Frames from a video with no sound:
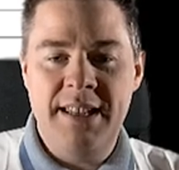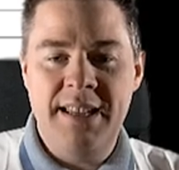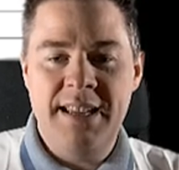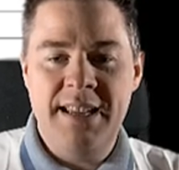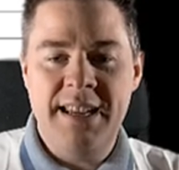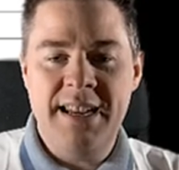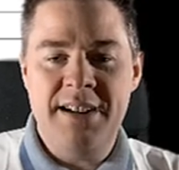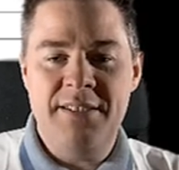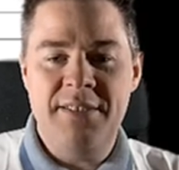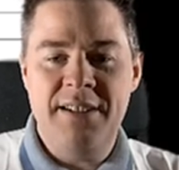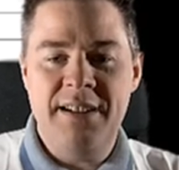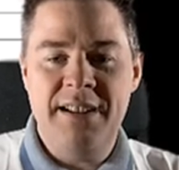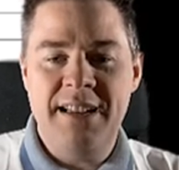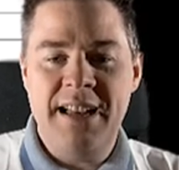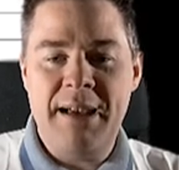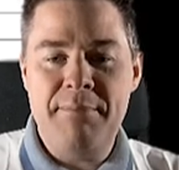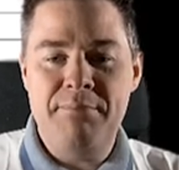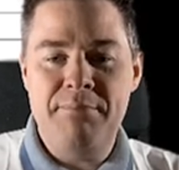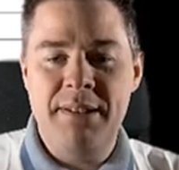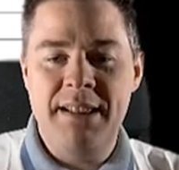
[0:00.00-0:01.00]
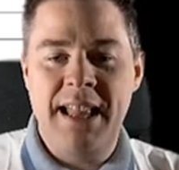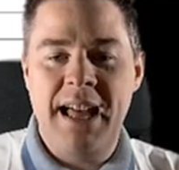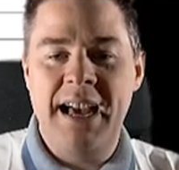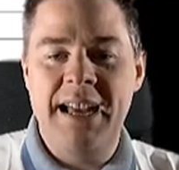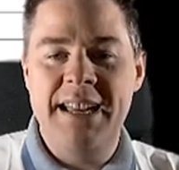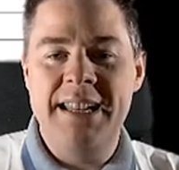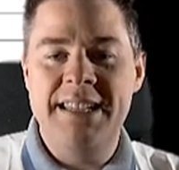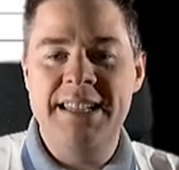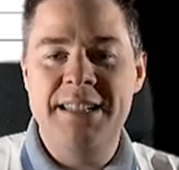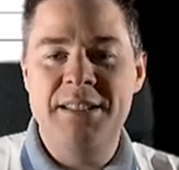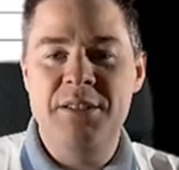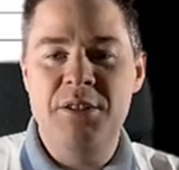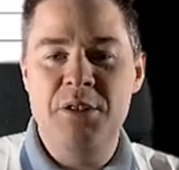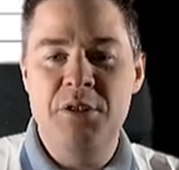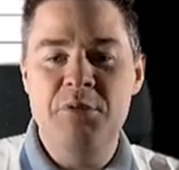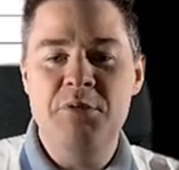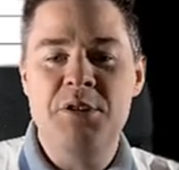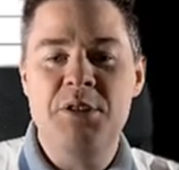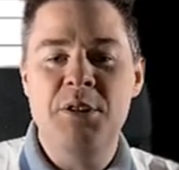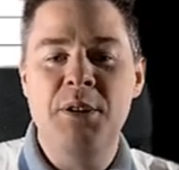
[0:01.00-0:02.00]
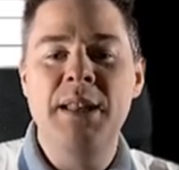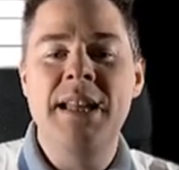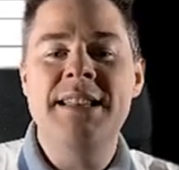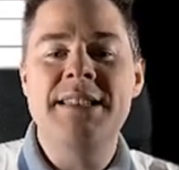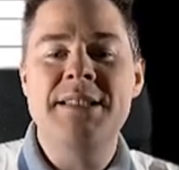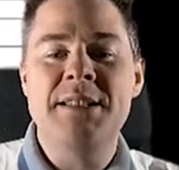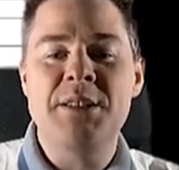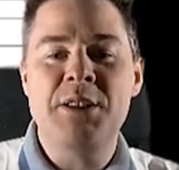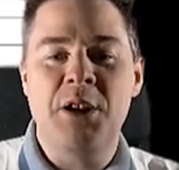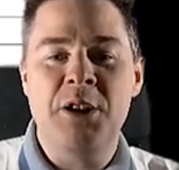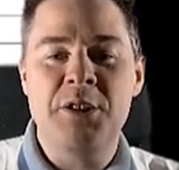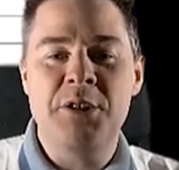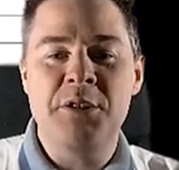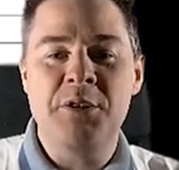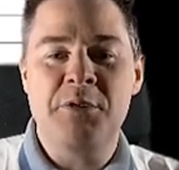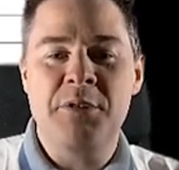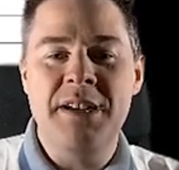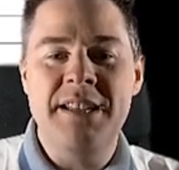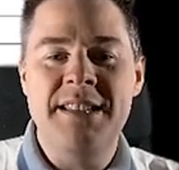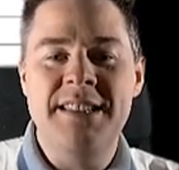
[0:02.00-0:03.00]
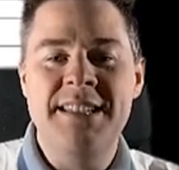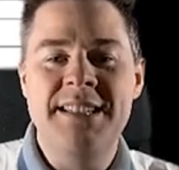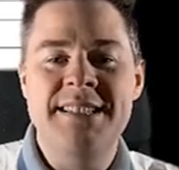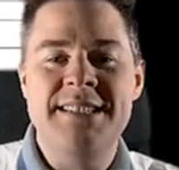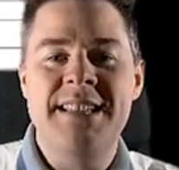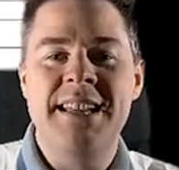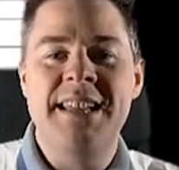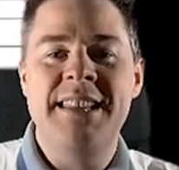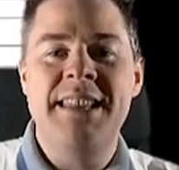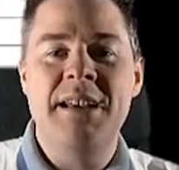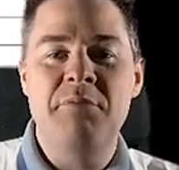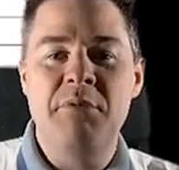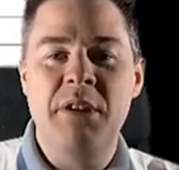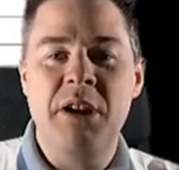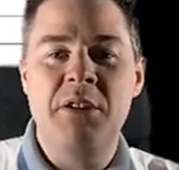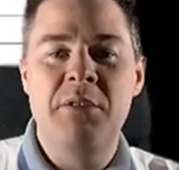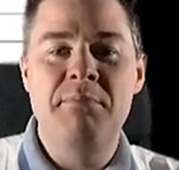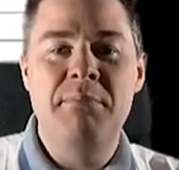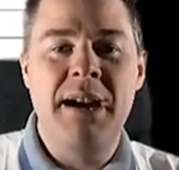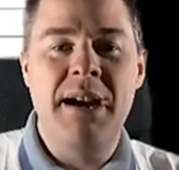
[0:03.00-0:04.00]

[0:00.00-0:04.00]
here Apple ID to use. So let's start to create this, and then we come